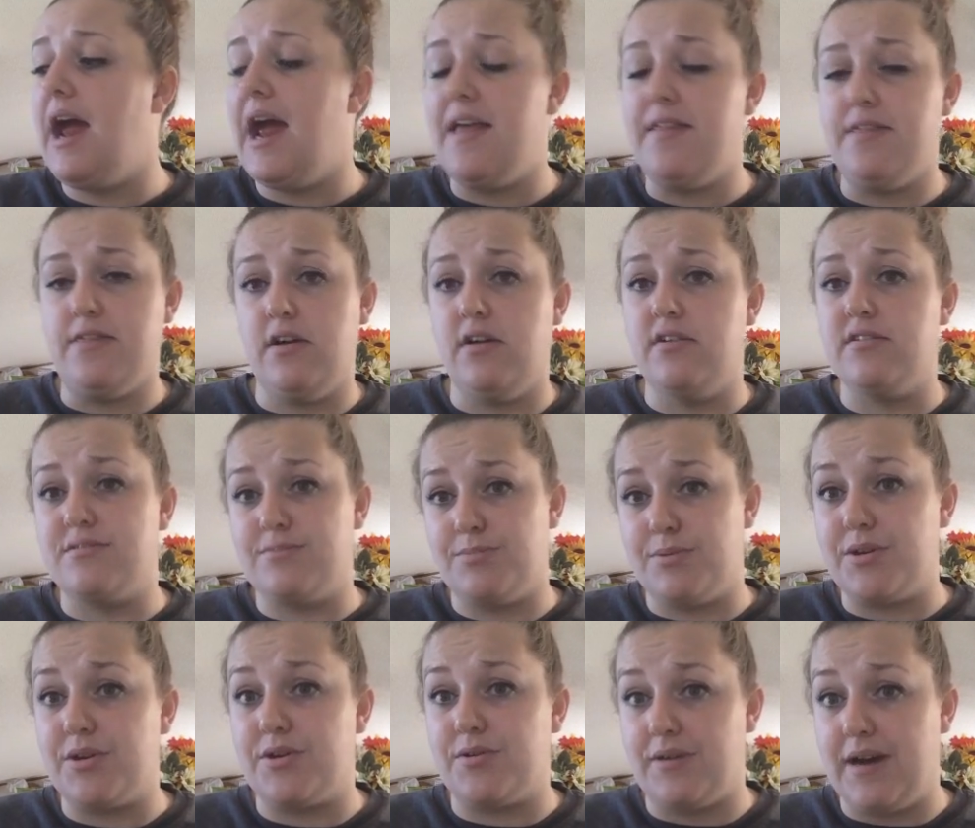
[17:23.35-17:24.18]
And those
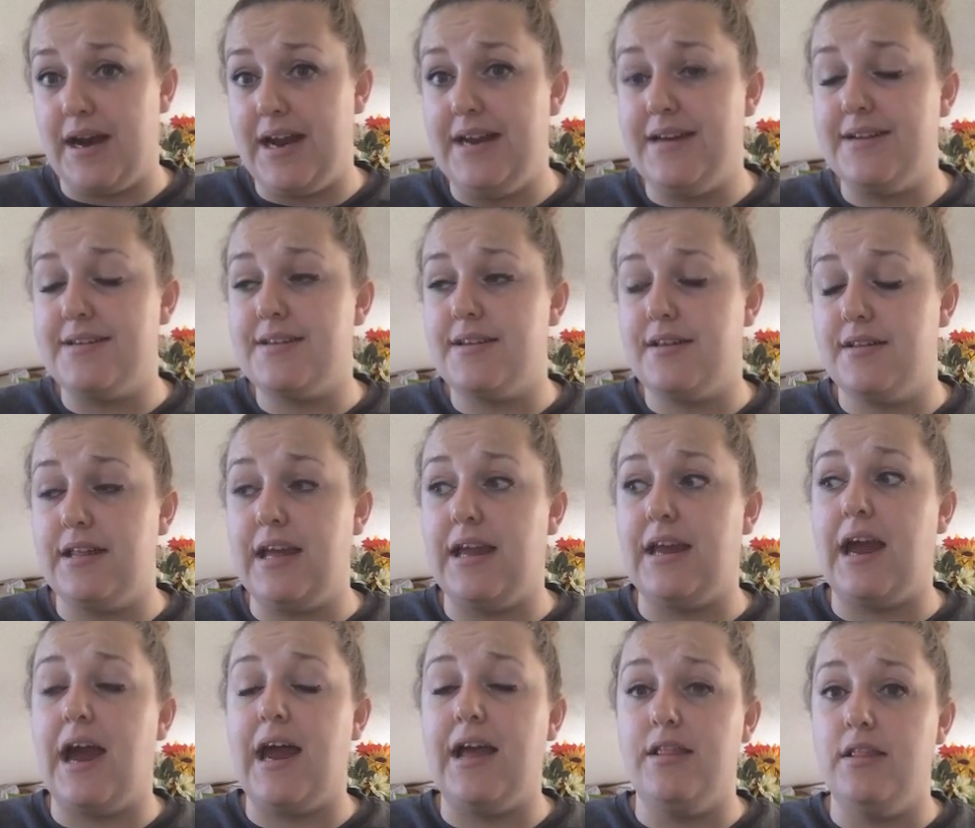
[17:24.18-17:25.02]
were great.
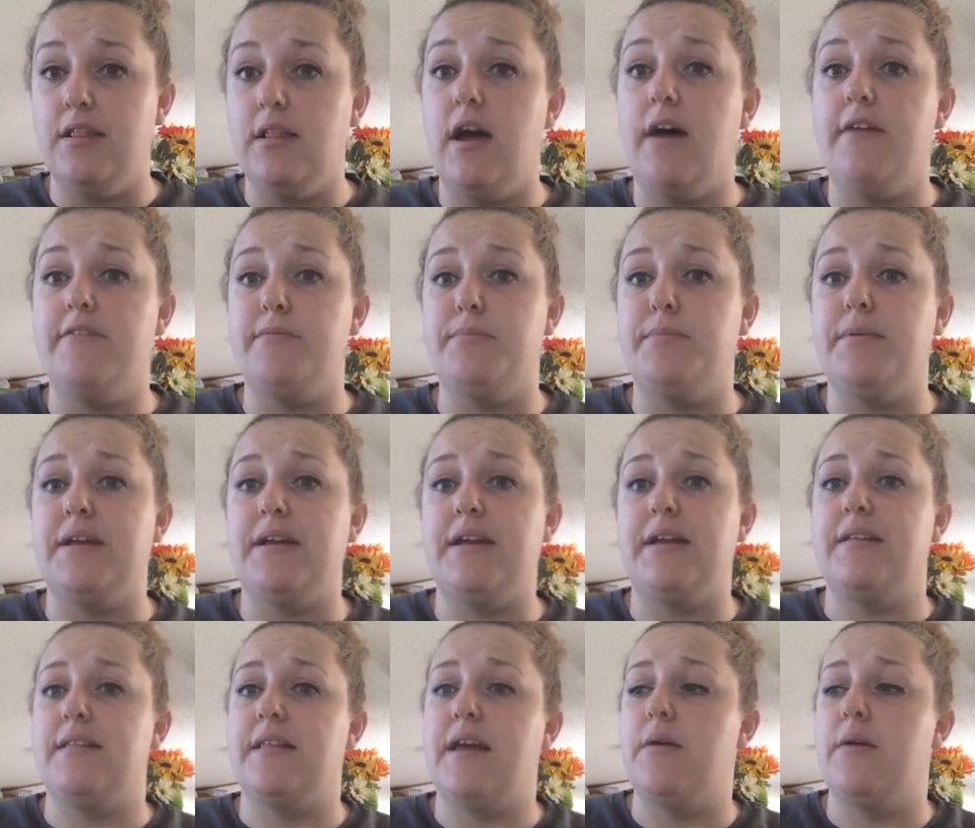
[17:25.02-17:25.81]
Like, I loved blending